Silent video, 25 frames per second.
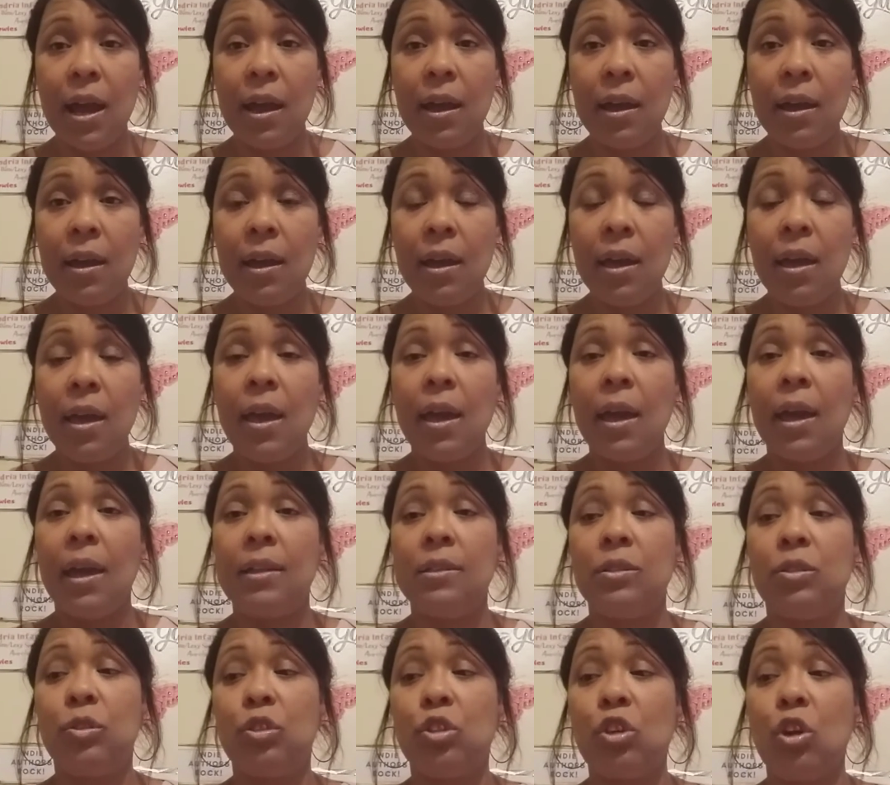And so
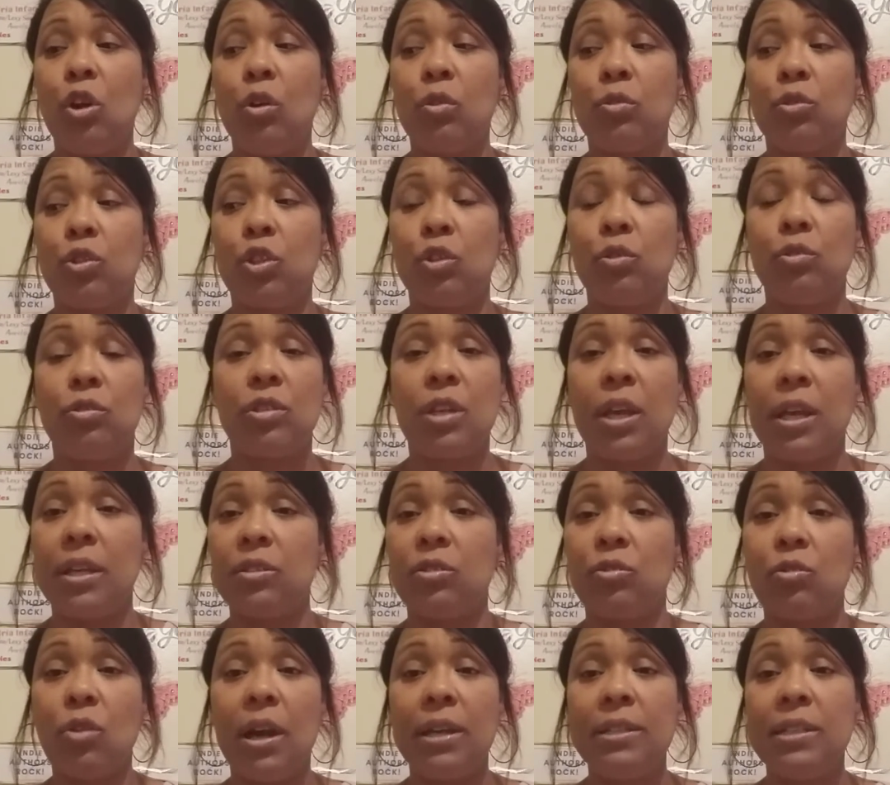she was like, so I did
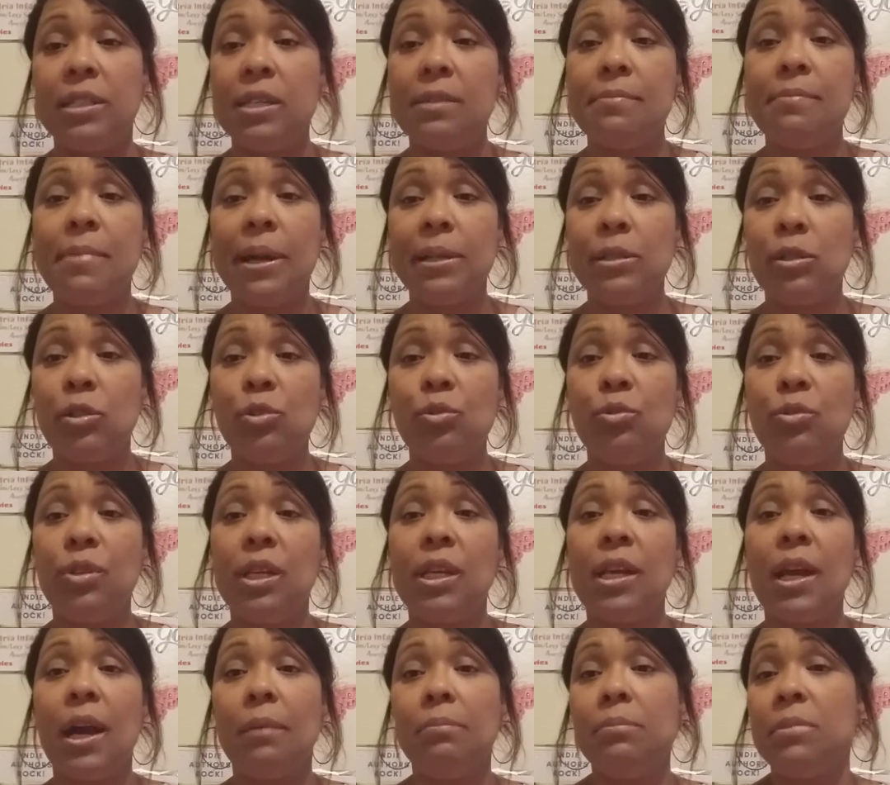my duty. I'm
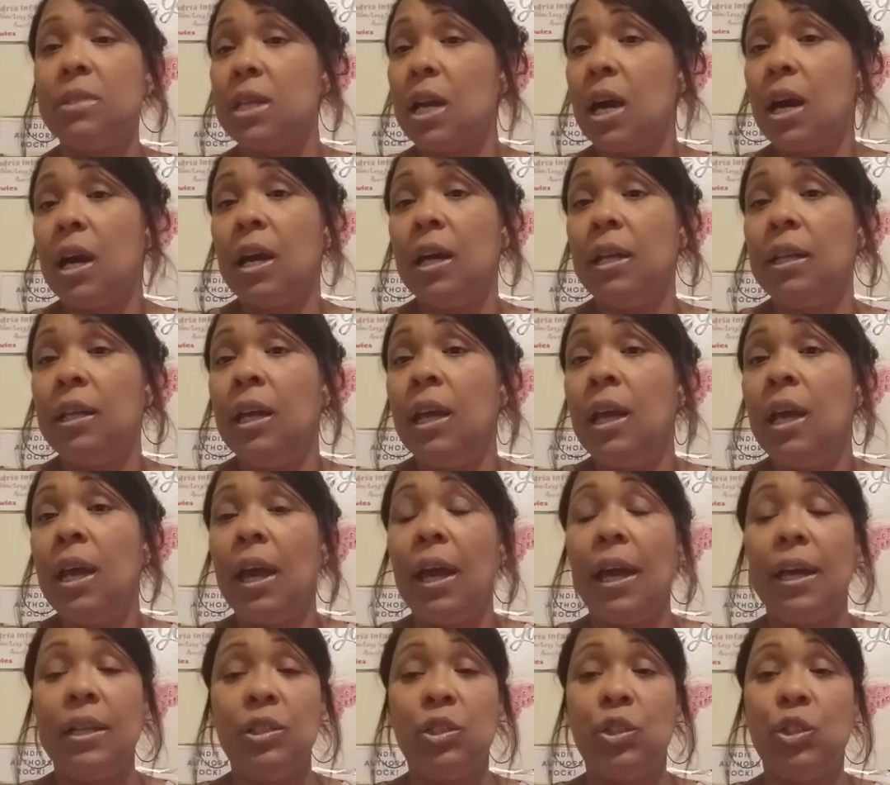done. And she
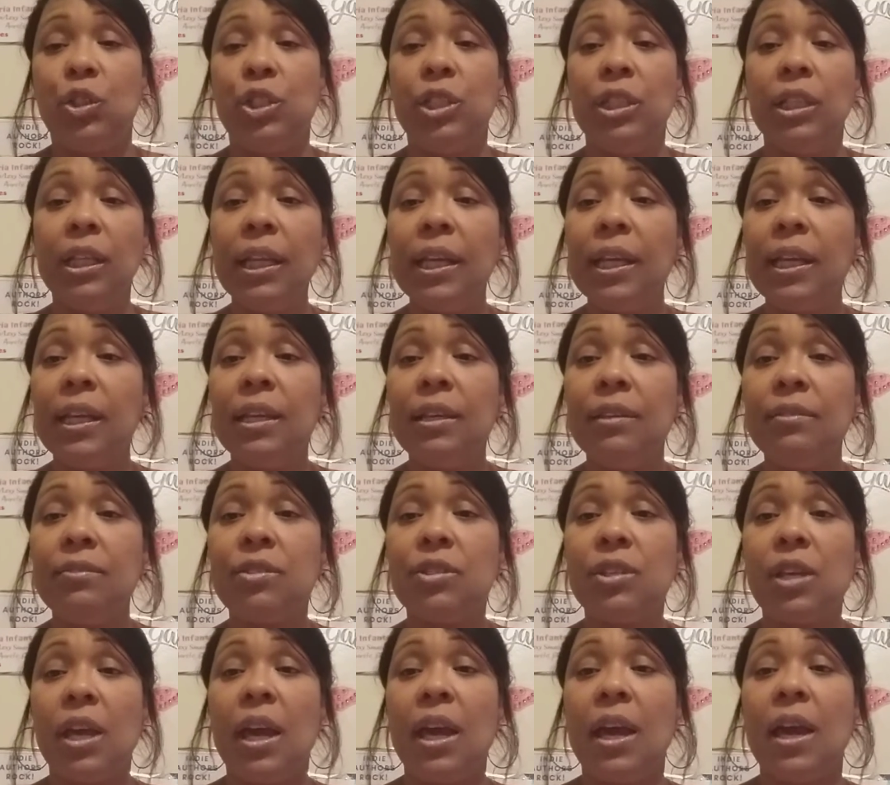leaves. And
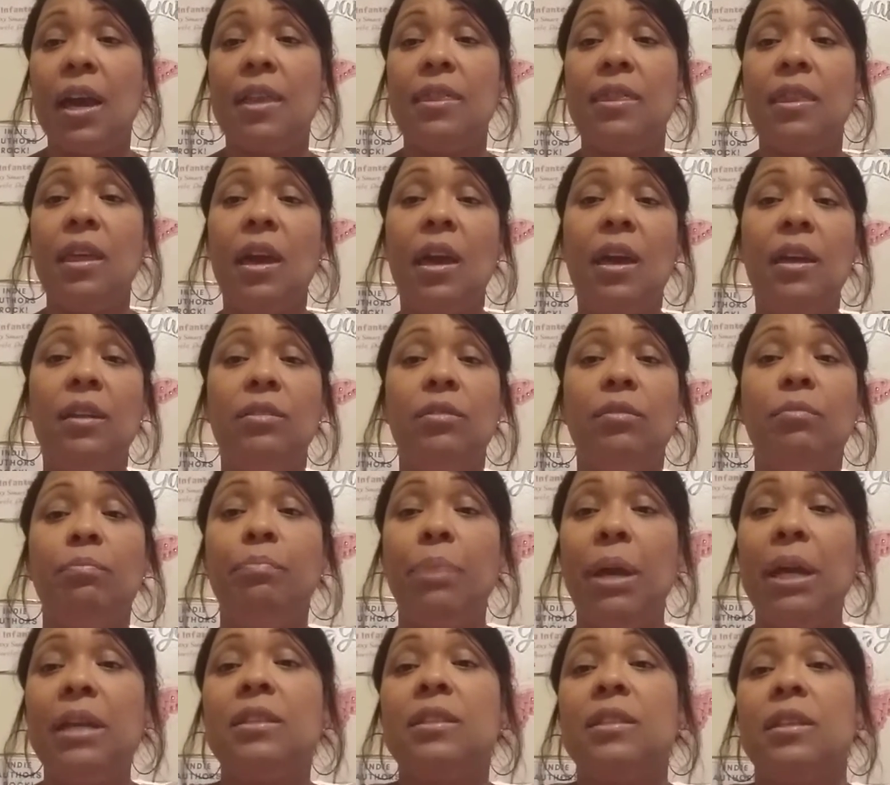then
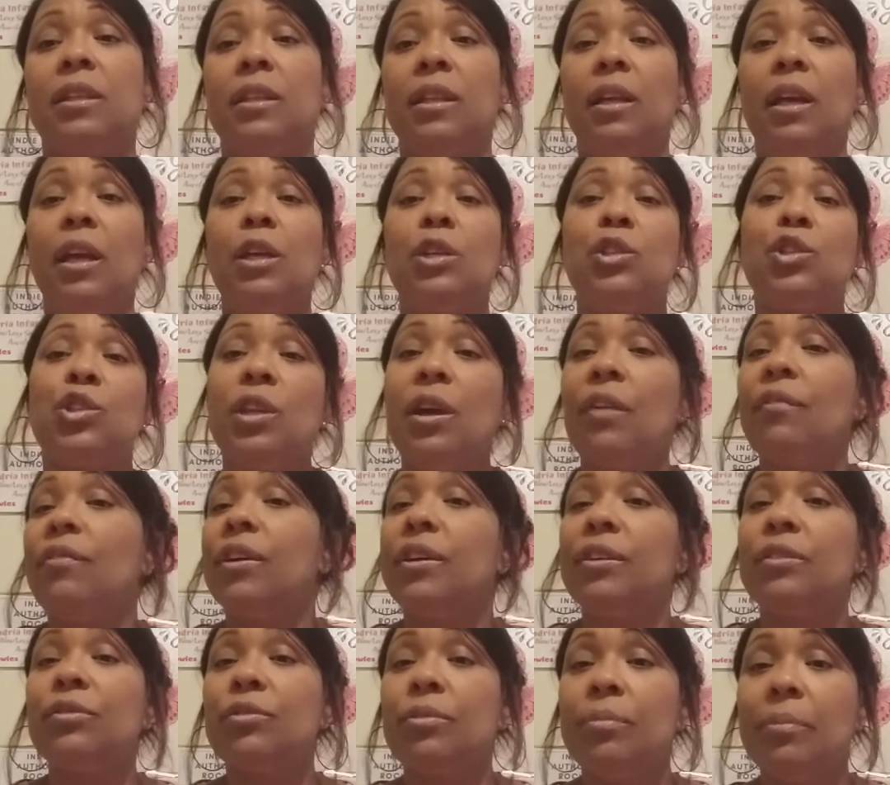basically she never hears from him
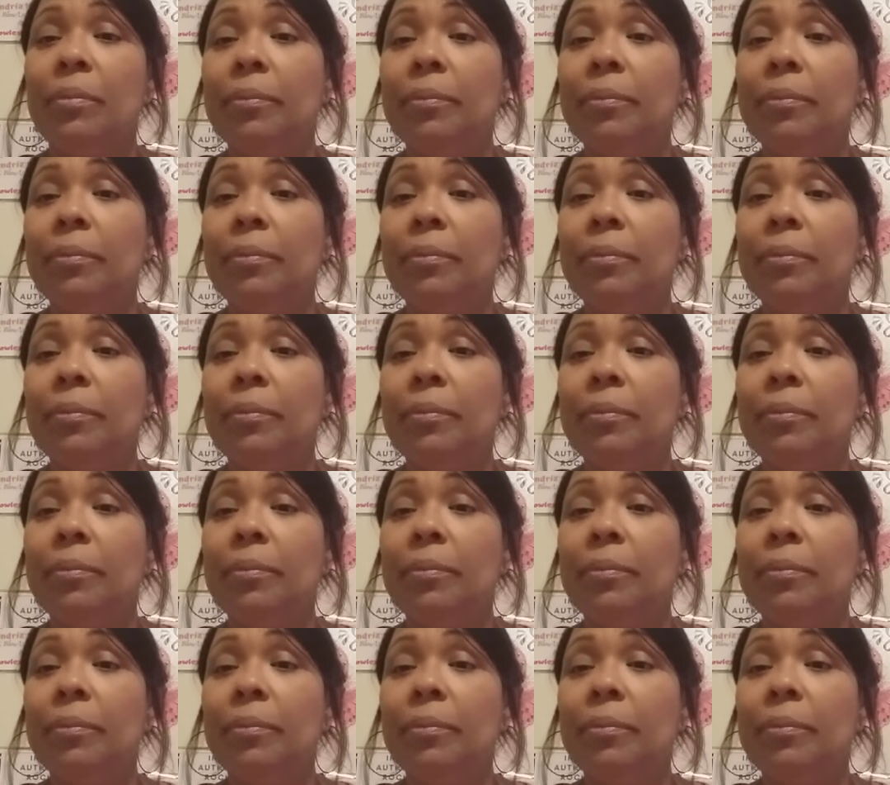again.